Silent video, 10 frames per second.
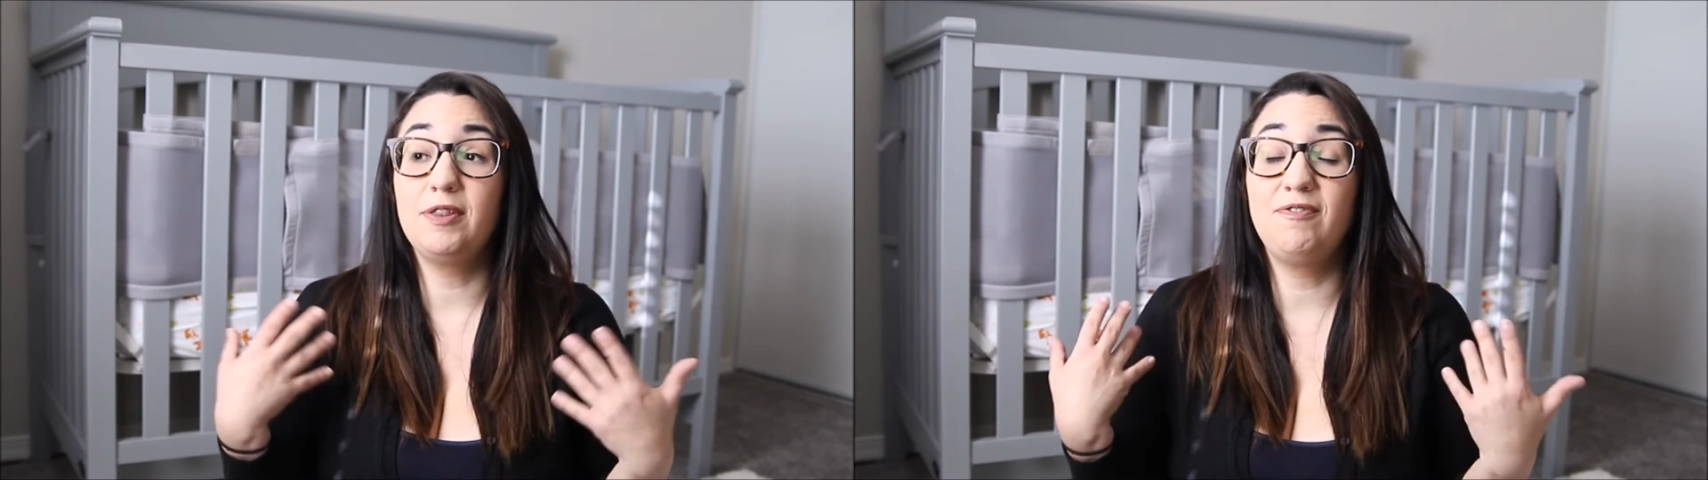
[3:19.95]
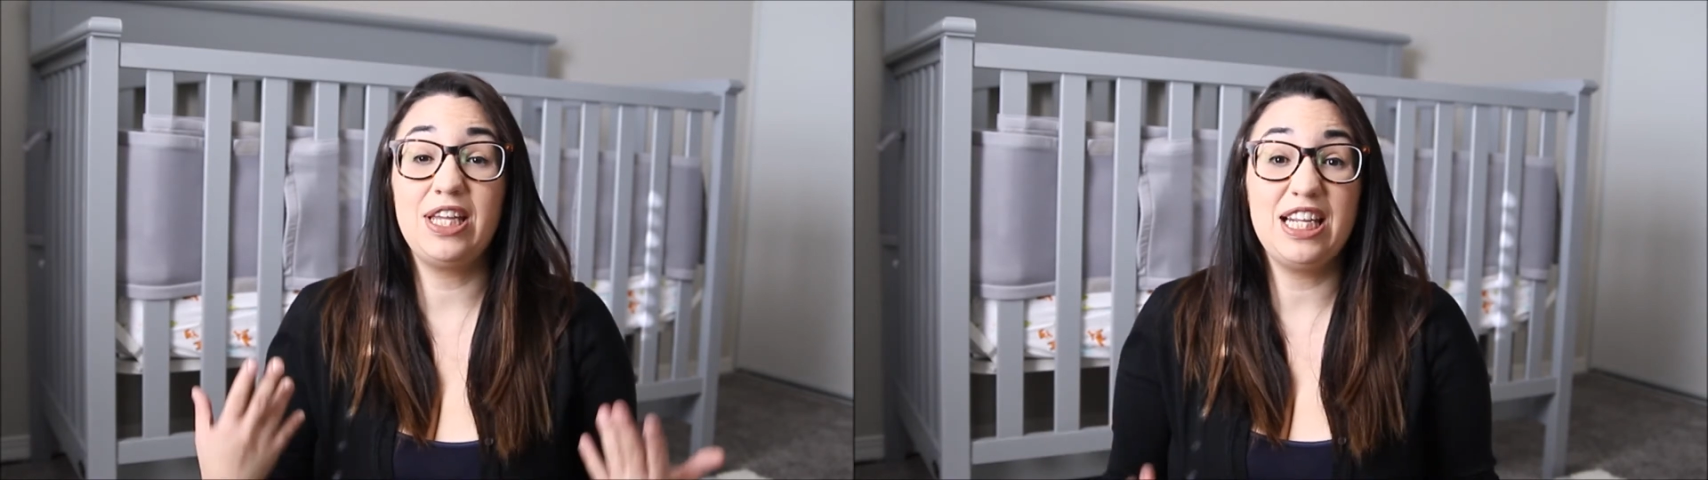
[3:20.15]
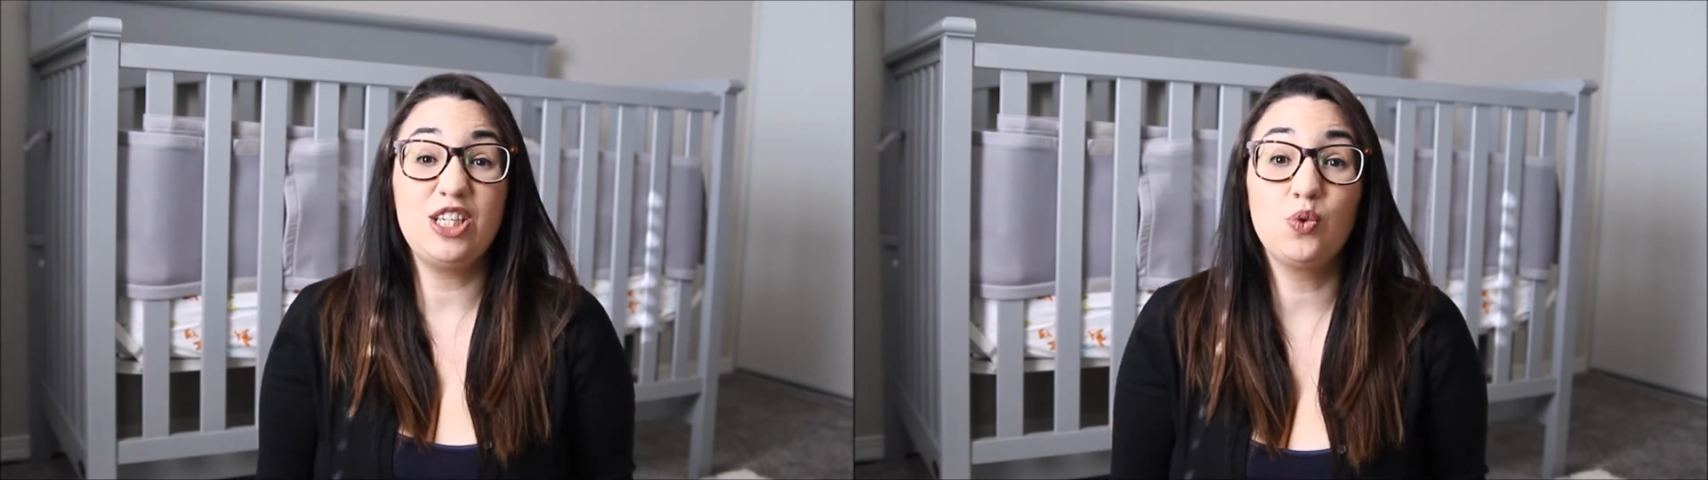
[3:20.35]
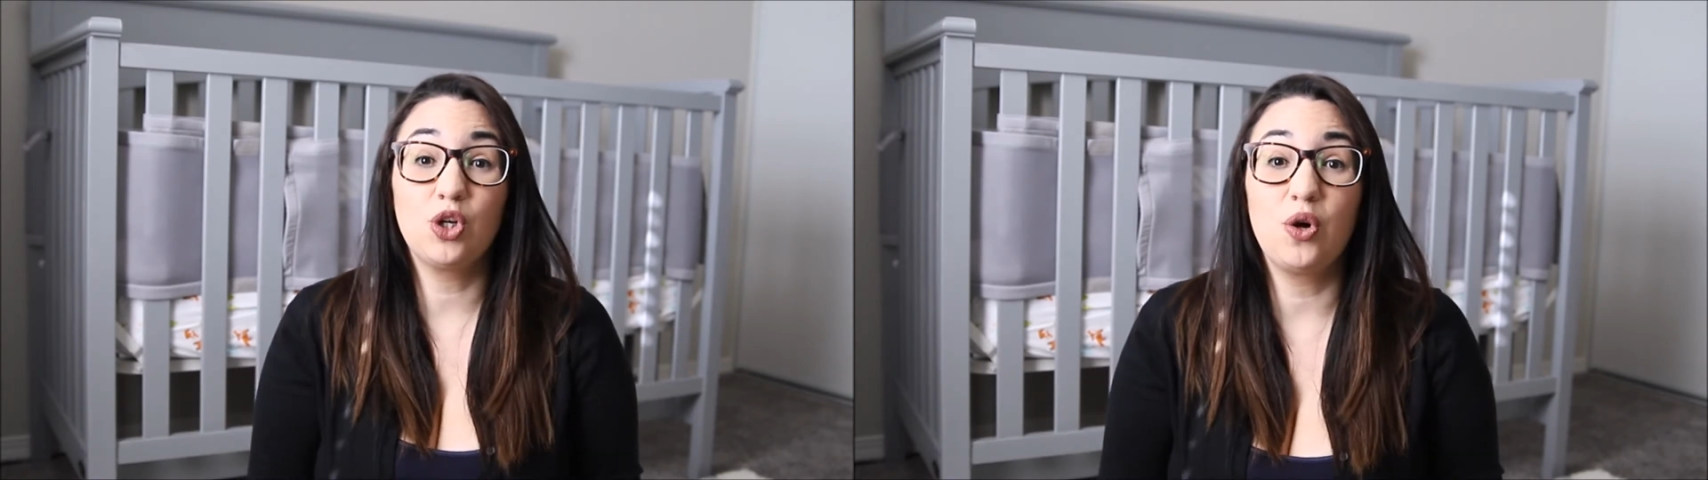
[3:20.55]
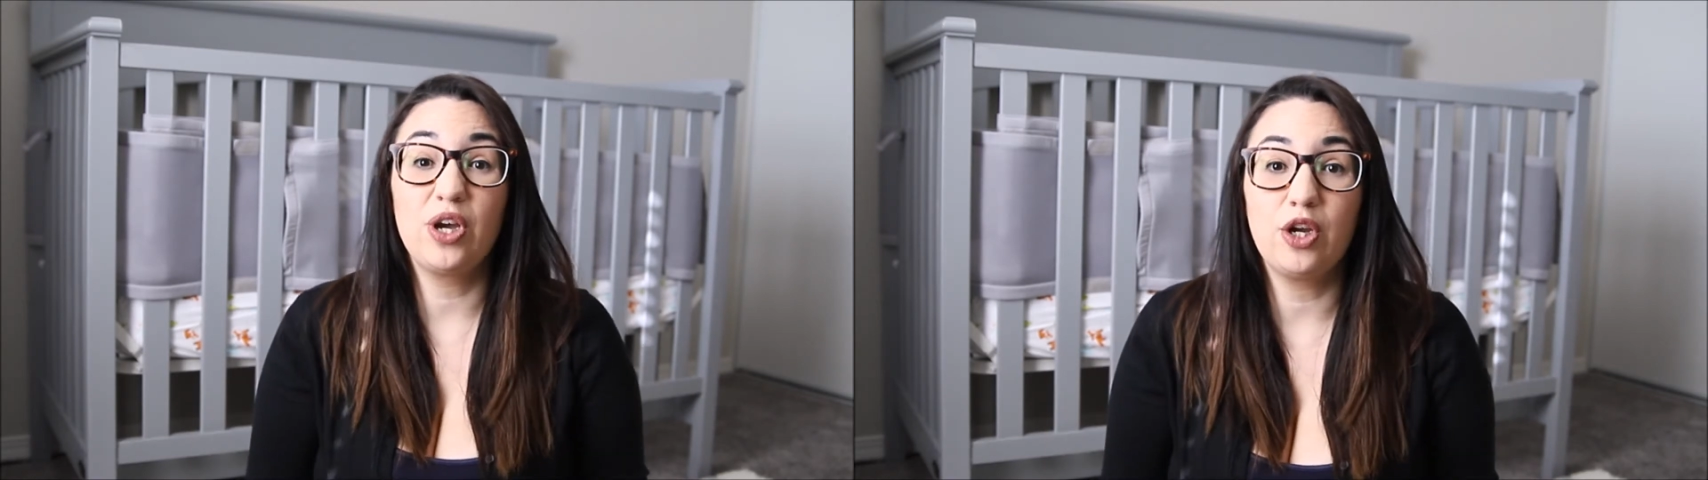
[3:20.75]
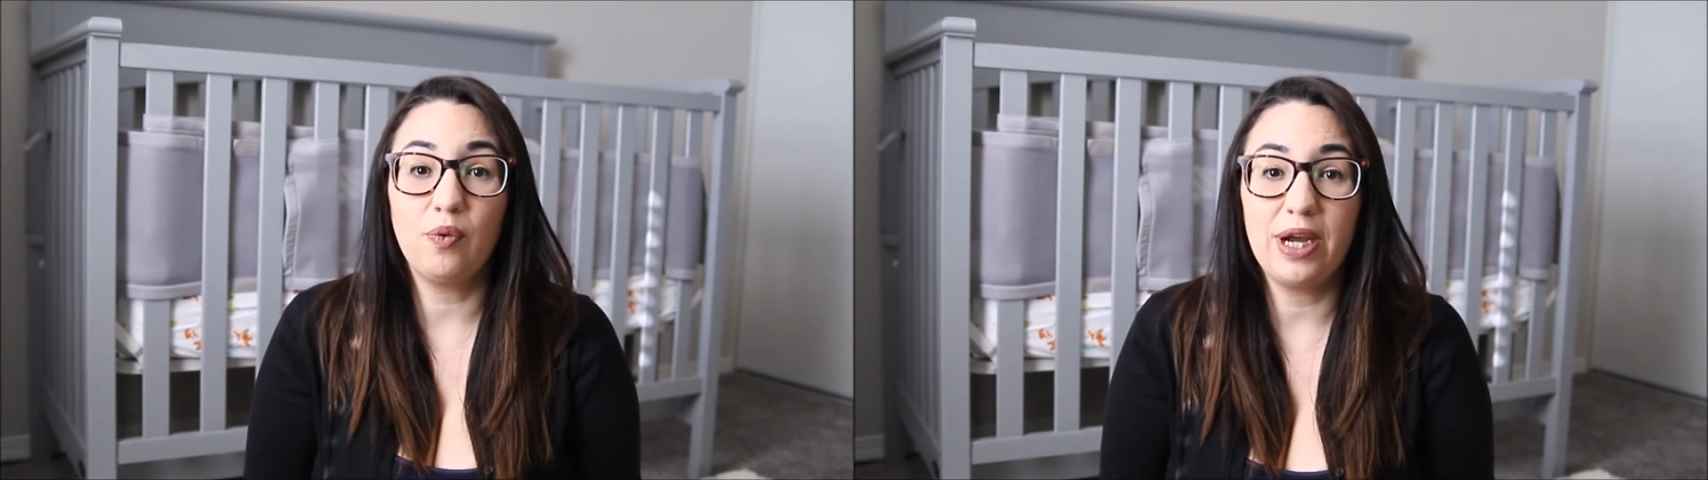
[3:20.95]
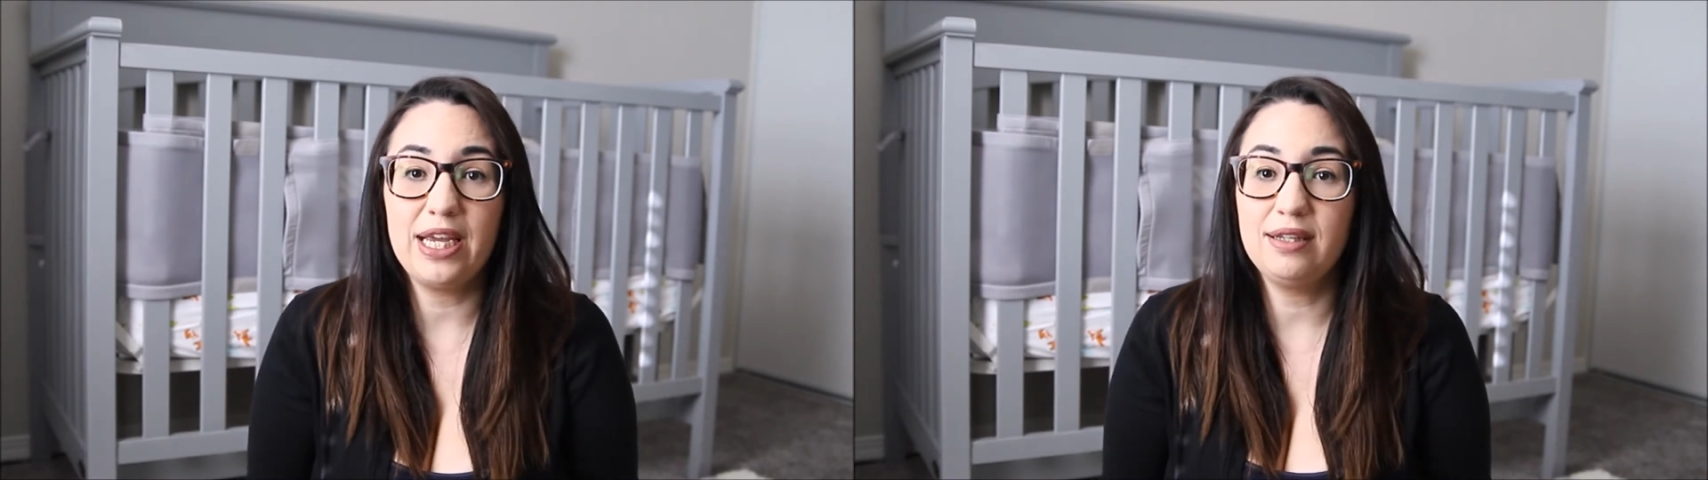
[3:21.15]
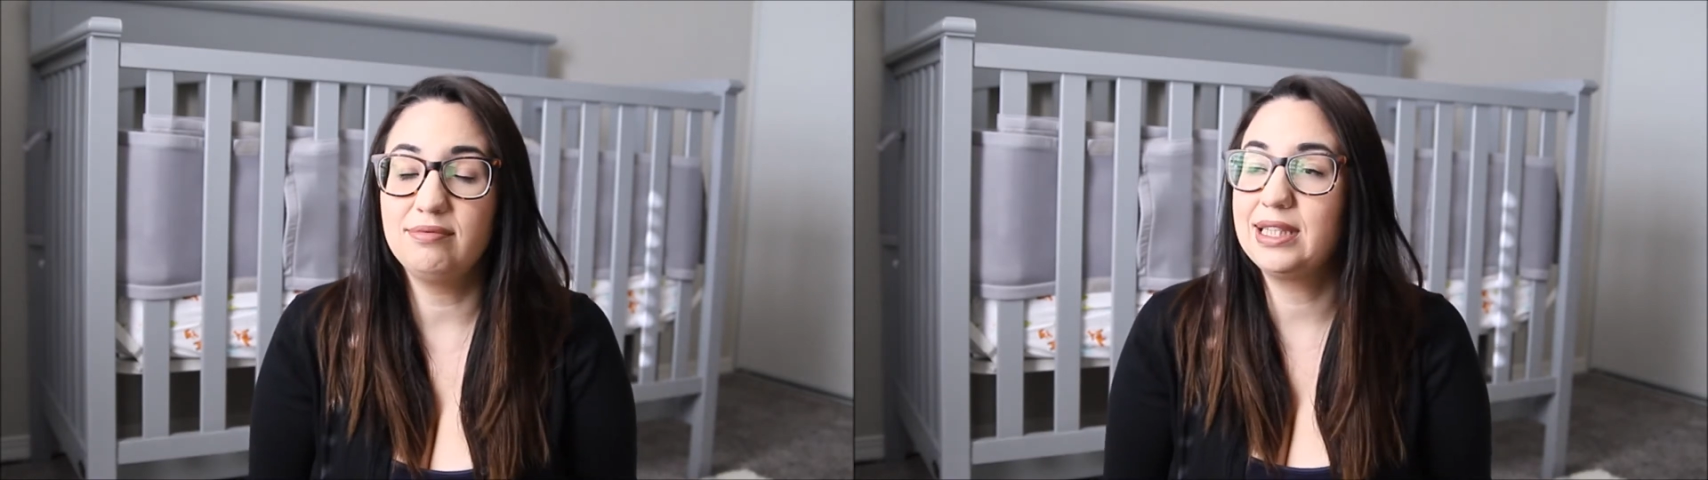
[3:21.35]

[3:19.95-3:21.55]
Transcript: feedings were going great.